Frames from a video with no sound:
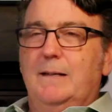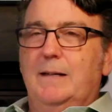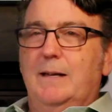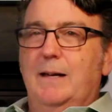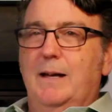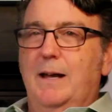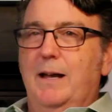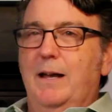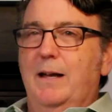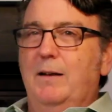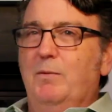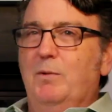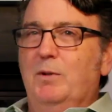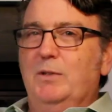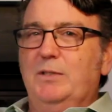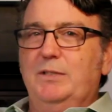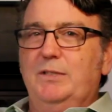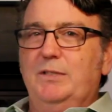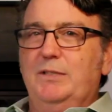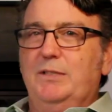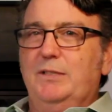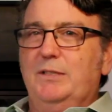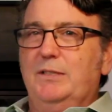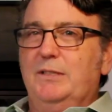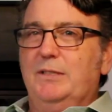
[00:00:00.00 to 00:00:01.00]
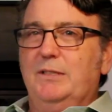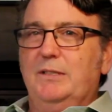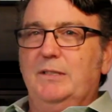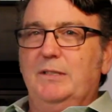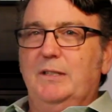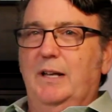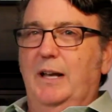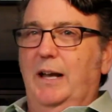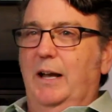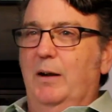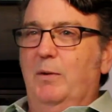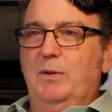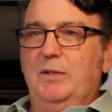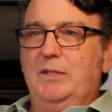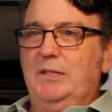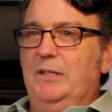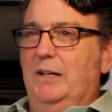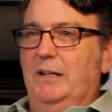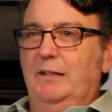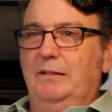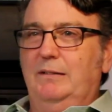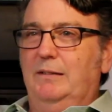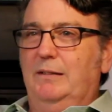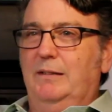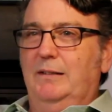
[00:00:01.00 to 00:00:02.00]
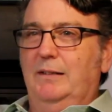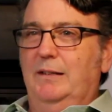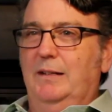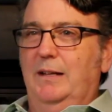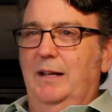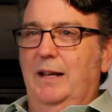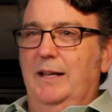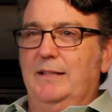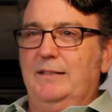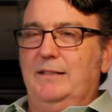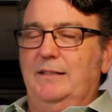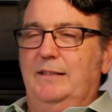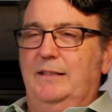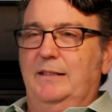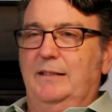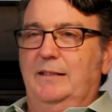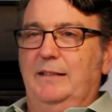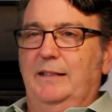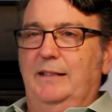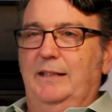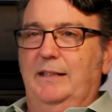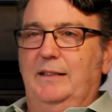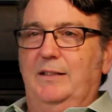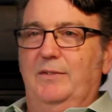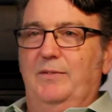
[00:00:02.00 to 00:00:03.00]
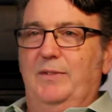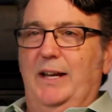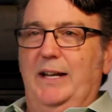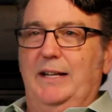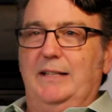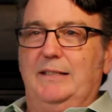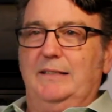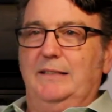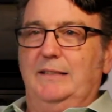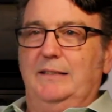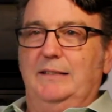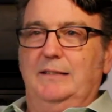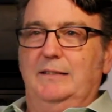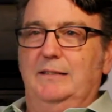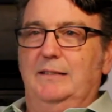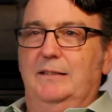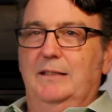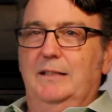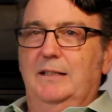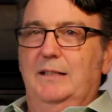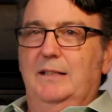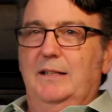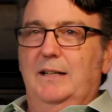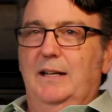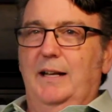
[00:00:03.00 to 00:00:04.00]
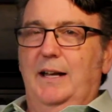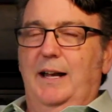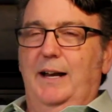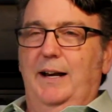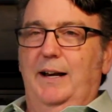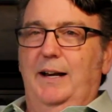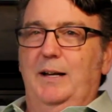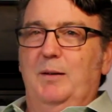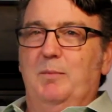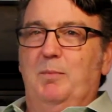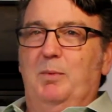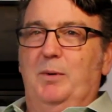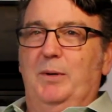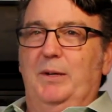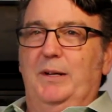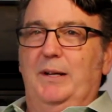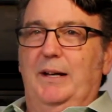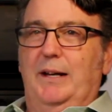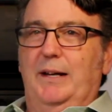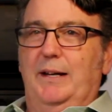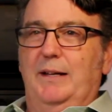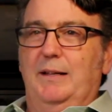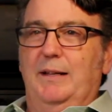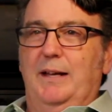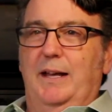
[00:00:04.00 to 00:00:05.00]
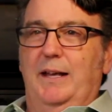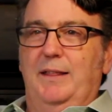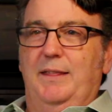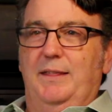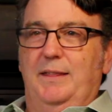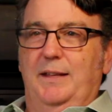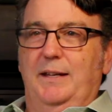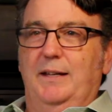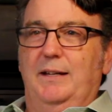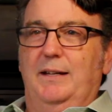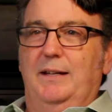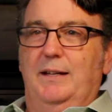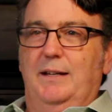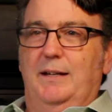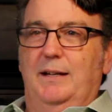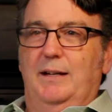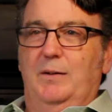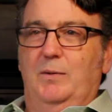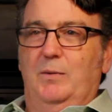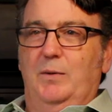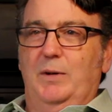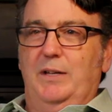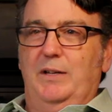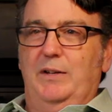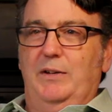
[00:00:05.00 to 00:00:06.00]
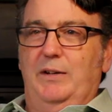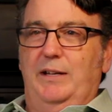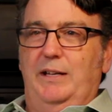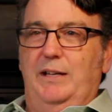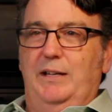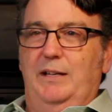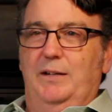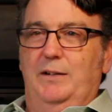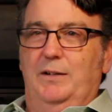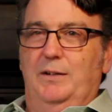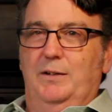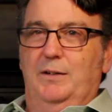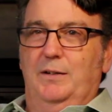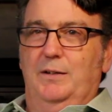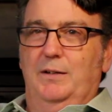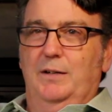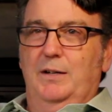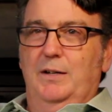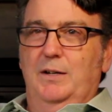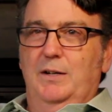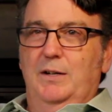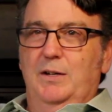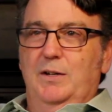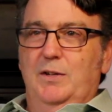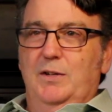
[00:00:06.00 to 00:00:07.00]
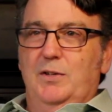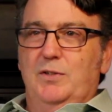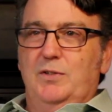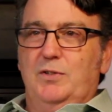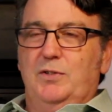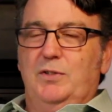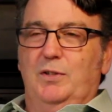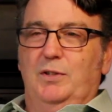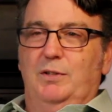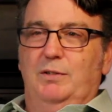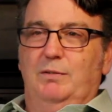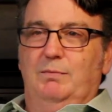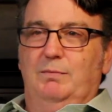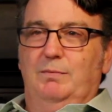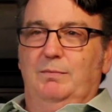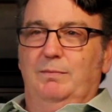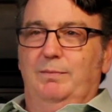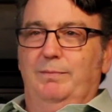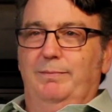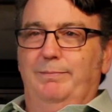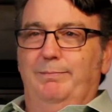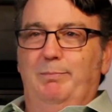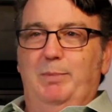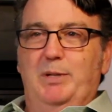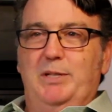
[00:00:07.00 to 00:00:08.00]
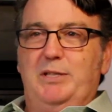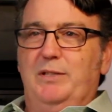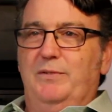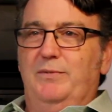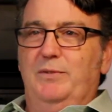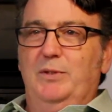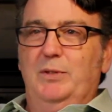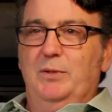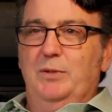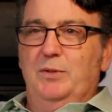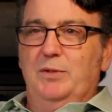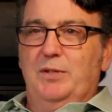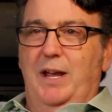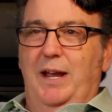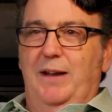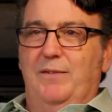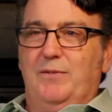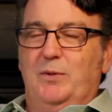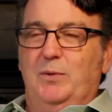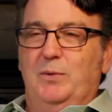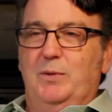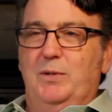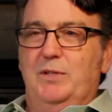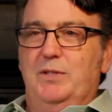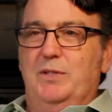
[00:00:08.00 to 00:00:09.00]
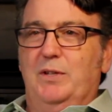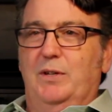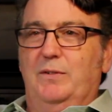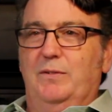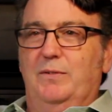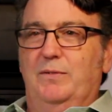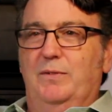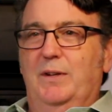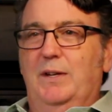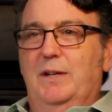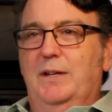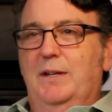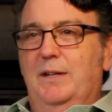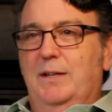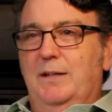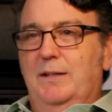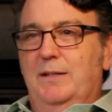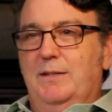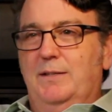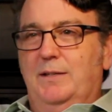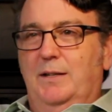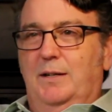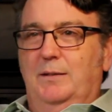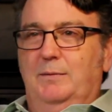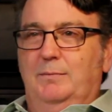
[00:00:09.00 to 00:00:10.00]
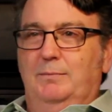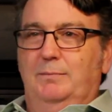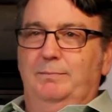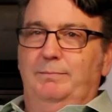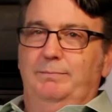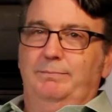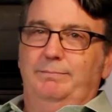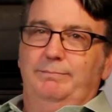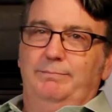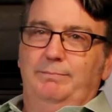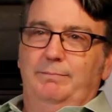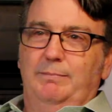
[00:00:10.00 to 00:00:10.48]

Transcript: I was not hesitant to get the vaccine at any point. I think when you hear certain bits of news afterwards of some